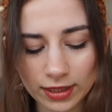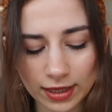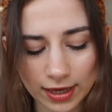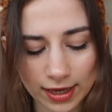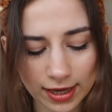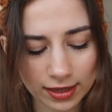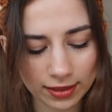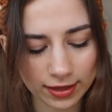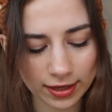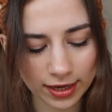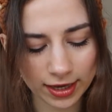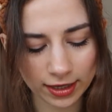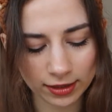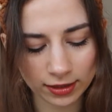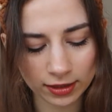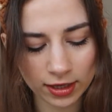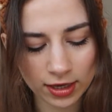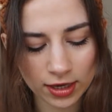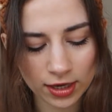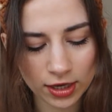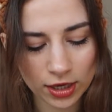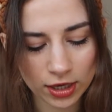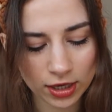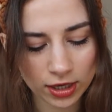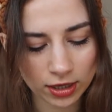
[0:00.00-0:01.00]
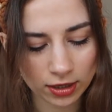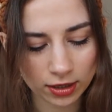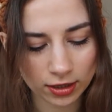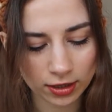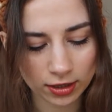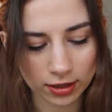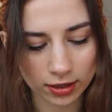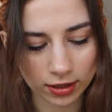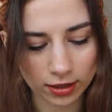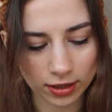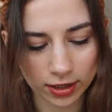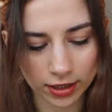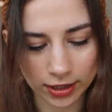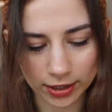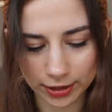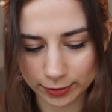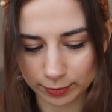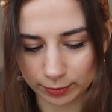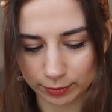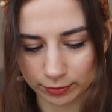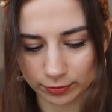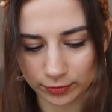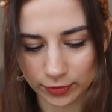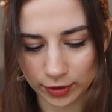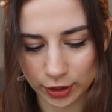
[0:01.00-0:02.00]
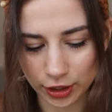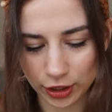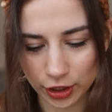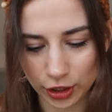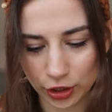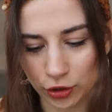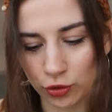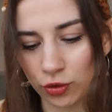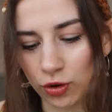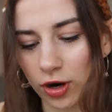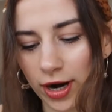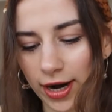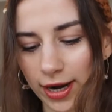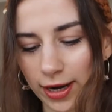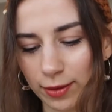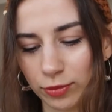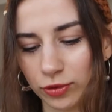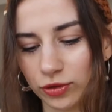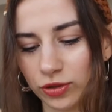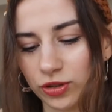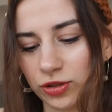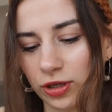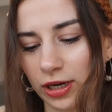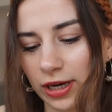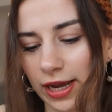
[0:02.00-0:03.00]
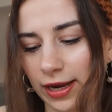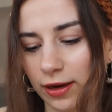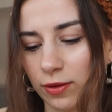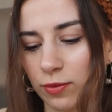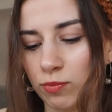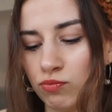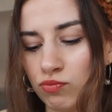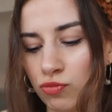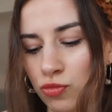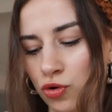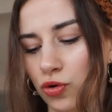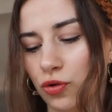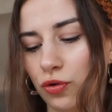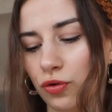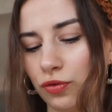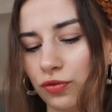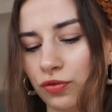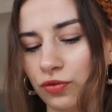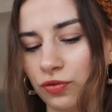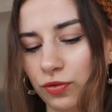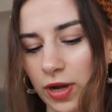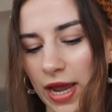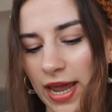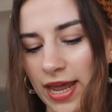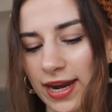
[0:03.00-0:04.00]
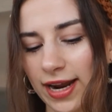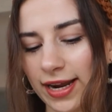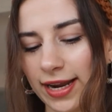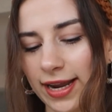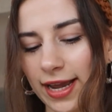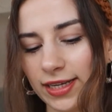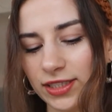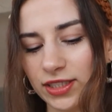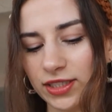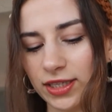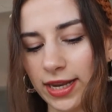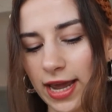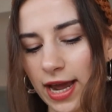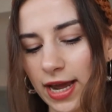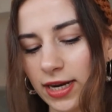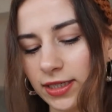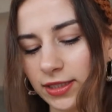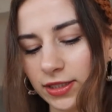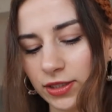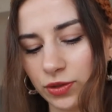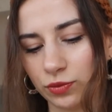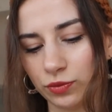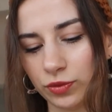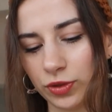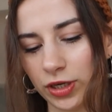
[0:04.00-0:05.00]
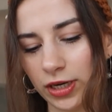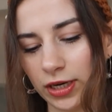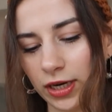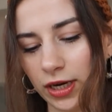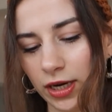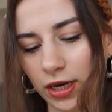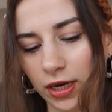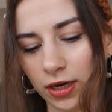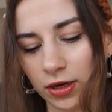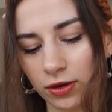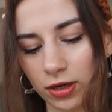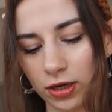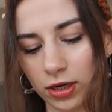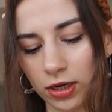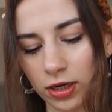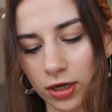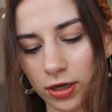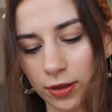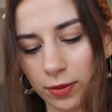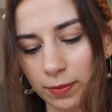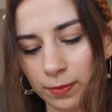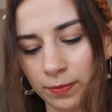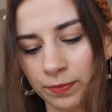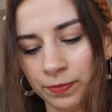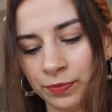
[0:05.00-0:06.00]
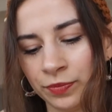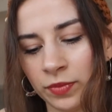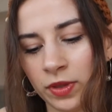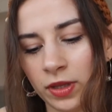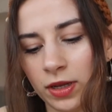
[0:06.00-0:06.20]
and then um, you're able to like move and i guess that is really um,